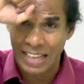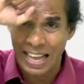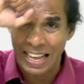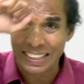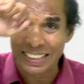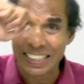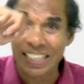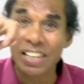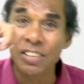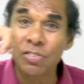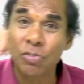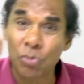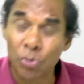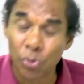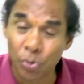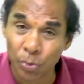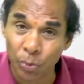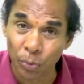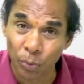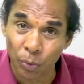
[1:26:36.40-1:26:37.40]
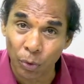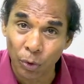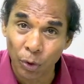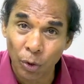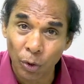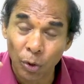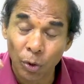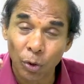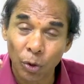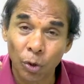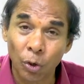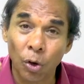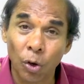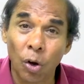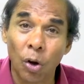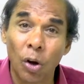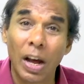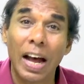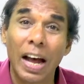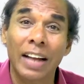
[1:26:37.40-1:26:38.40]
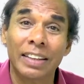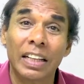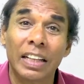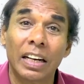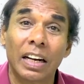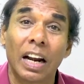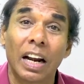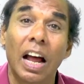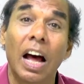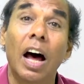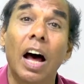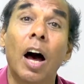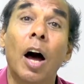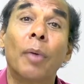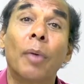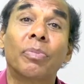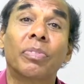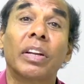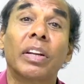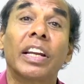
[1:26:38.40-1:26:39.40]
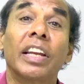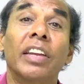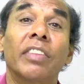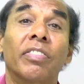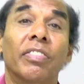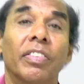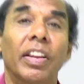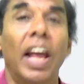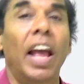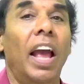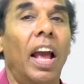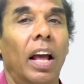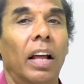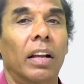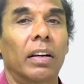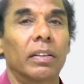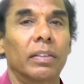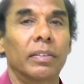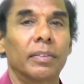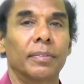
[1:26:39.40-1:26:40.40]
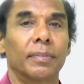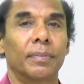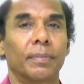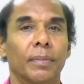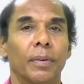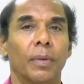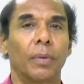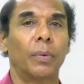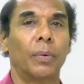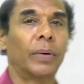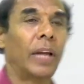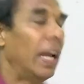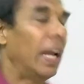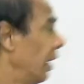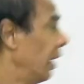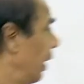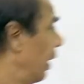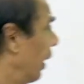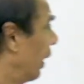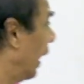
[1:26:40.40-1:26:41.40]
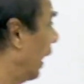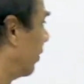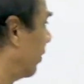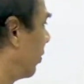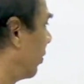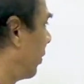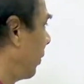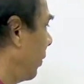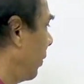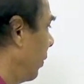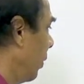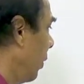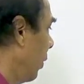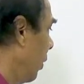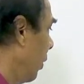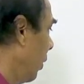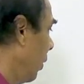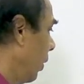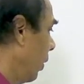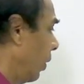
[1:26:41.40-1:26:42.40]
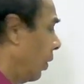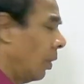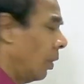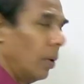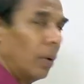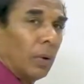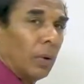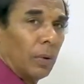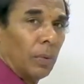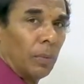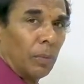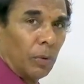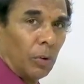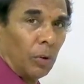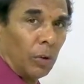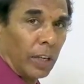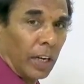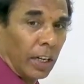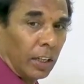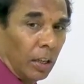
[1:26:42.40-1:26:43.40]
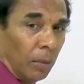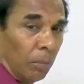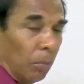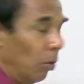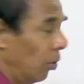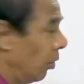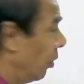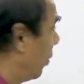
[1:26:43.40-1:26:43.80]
these two, no other option is there. Okay. Next, look at the board.